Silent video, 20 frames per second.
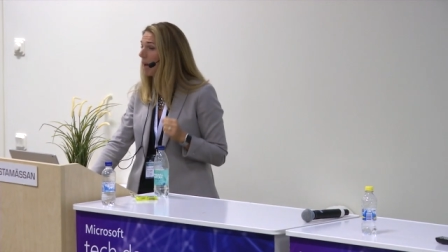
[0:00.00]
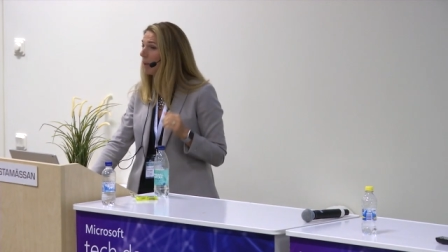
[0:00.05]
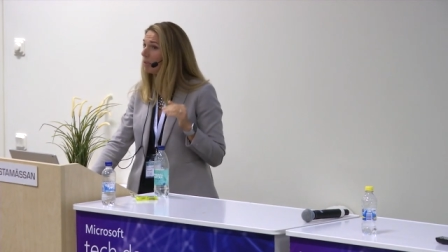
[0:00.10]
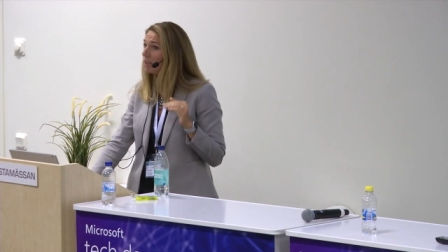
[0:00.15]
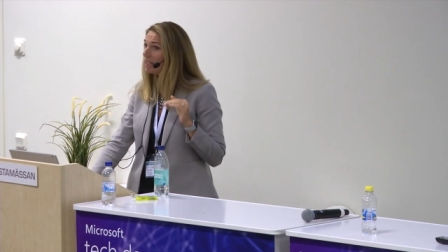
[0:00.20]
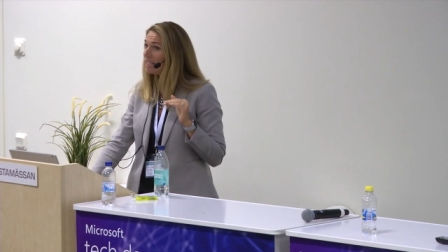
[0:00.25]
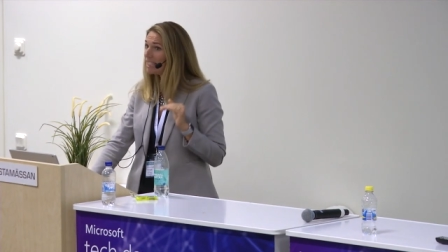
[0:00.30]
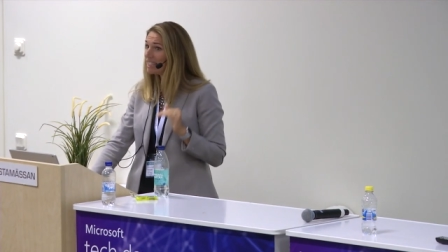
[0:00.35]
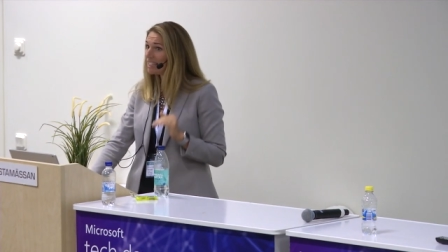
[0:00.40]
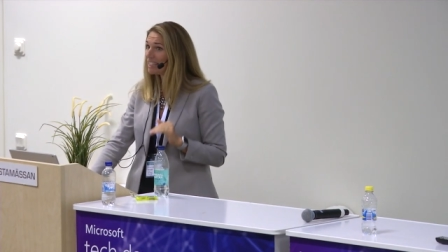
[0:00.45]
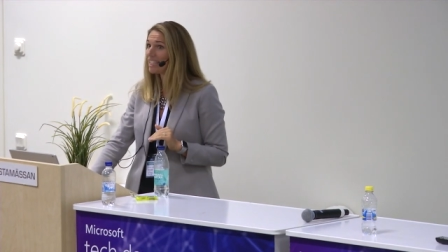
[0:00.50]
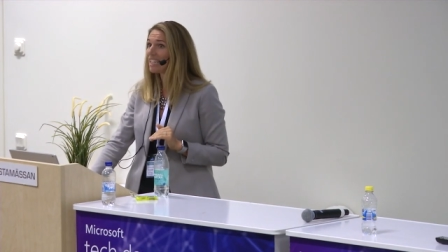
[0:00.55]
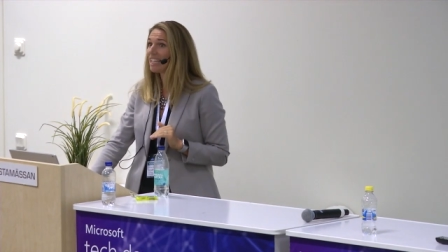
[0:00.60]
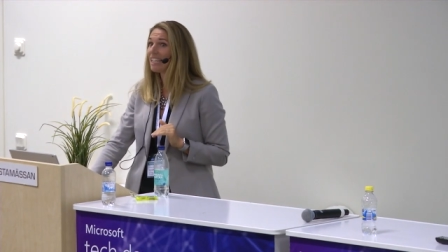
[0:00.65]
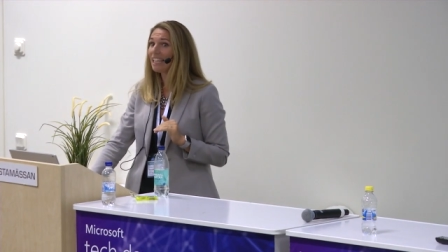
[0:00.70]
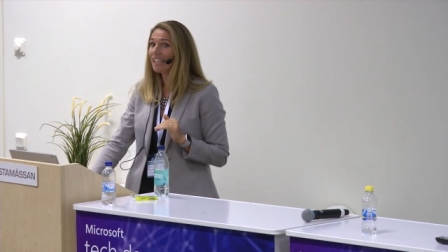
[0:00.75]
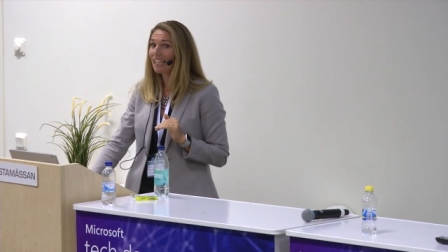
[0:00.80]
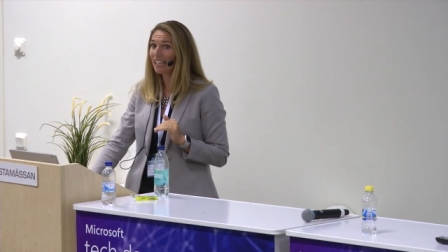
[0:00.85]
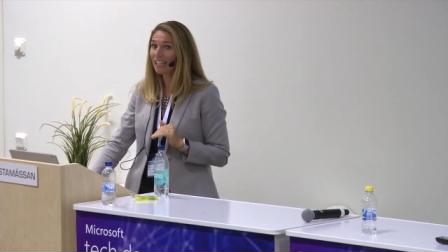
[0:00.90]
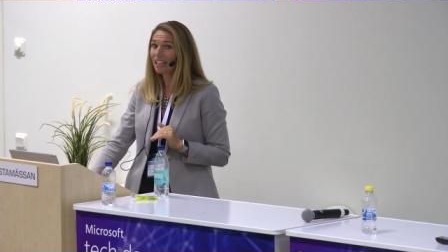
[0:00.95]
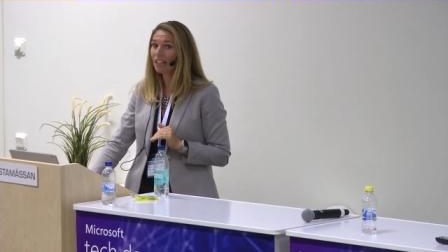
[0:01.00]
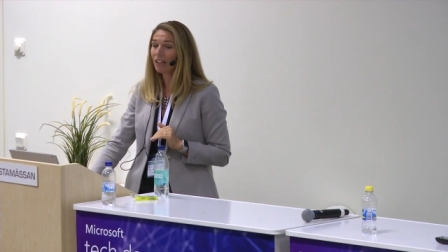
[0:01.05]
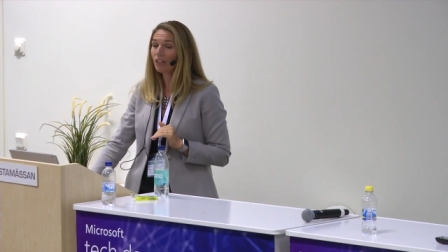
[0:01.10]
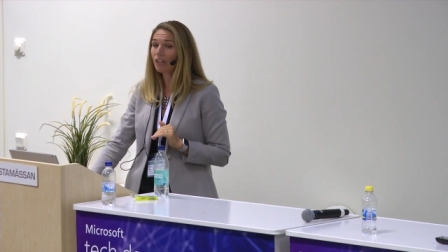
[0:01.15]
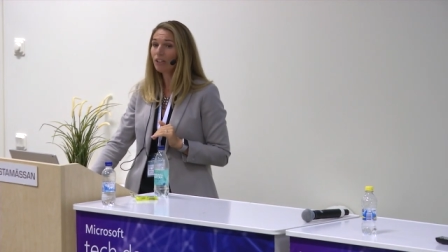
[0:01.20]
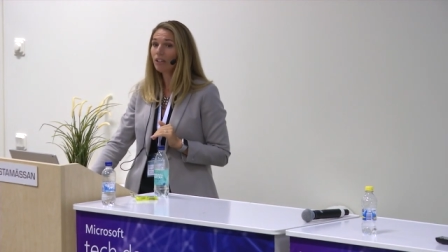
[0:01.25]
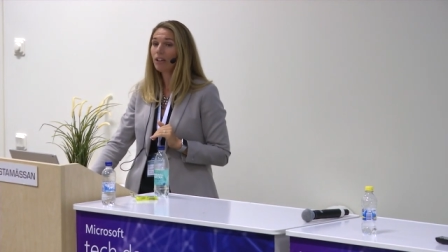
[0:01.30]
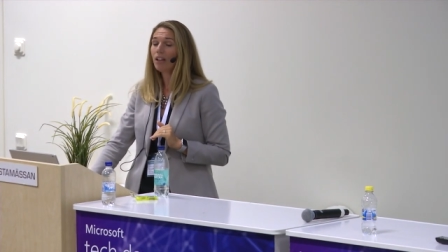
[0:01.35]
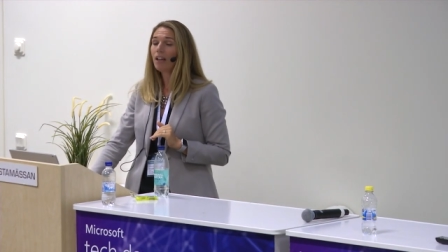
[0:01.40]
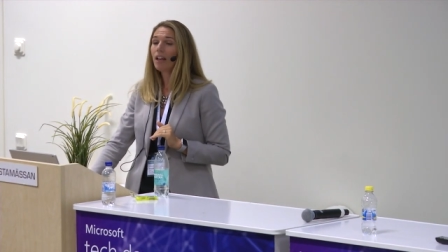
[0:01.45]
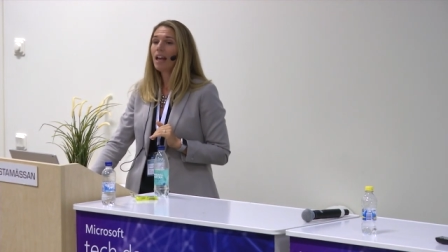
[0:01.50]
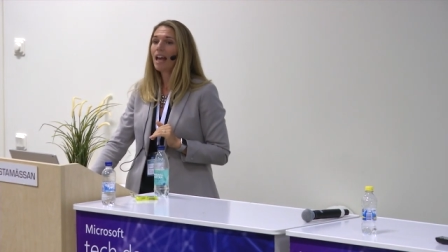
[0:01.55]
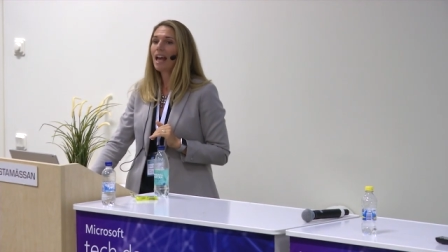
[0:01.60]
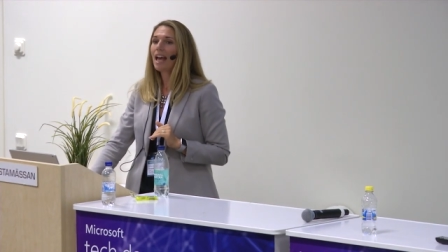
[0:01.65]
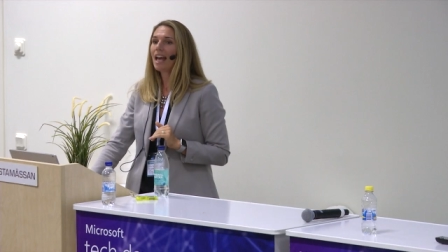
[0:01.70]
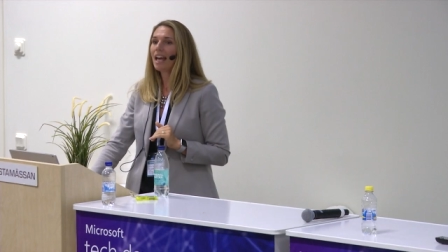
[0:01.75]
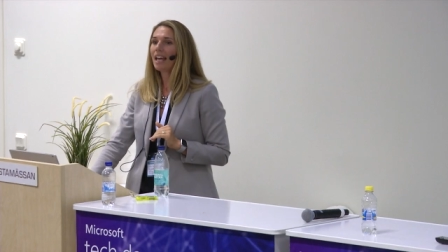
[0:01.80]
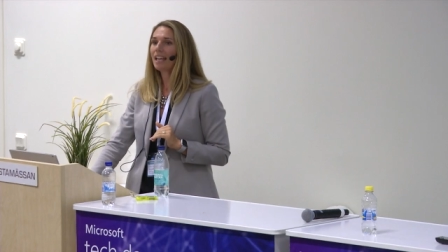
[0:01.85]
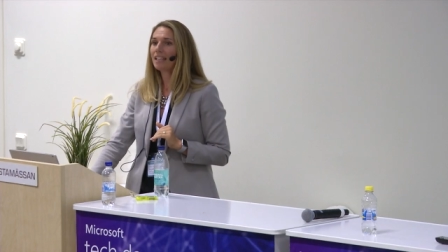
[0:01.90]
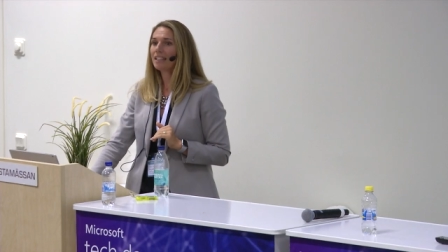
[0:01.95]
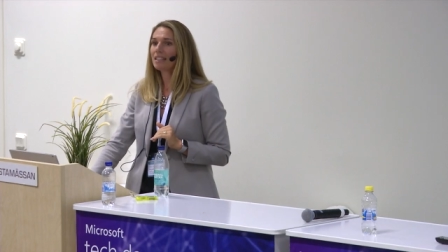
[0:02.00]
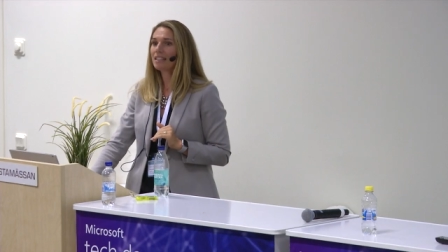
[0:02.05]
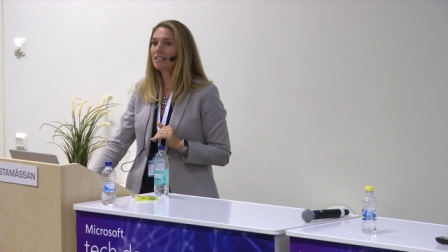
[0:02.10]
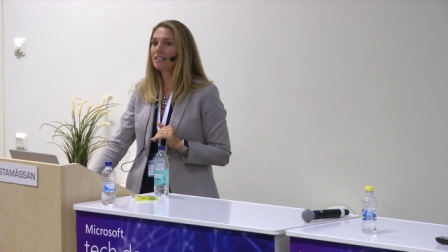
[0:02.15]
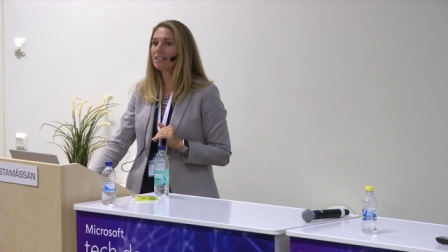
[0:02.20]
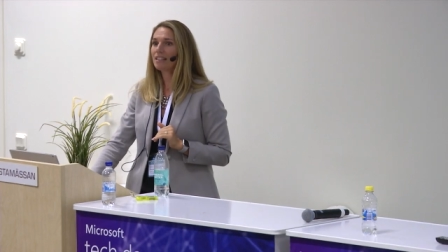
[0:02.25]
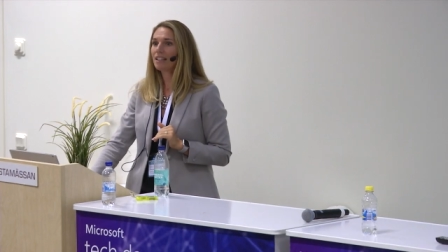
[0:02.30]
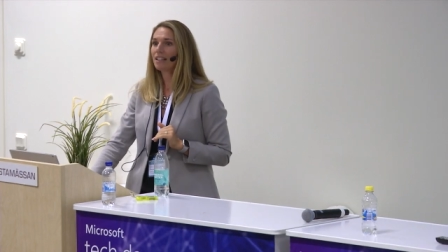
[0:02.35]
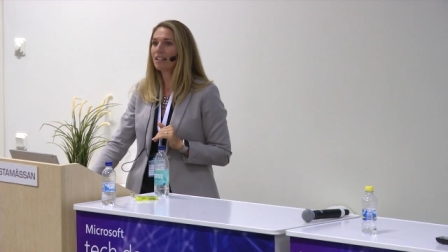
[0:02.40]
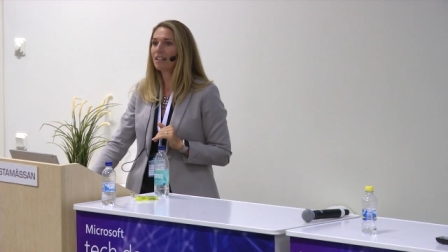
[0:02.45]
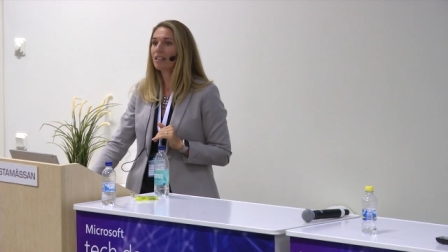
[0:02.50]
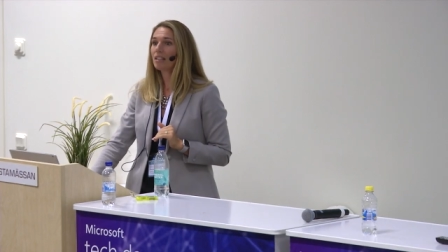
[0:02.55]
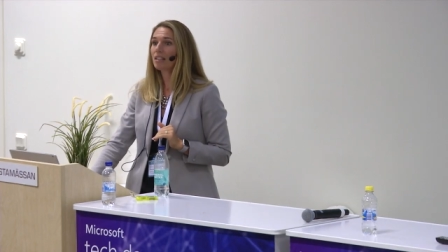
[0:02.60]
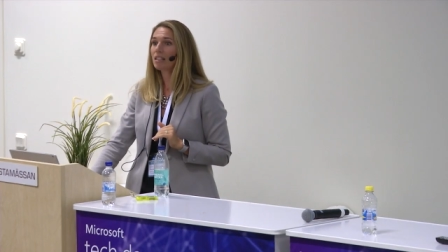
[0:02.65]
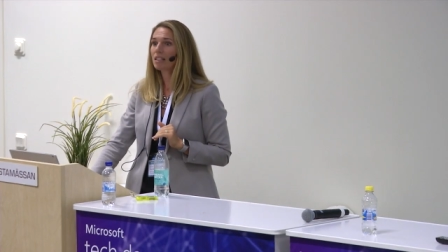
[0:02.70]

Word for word: I'm going to stay here and uh,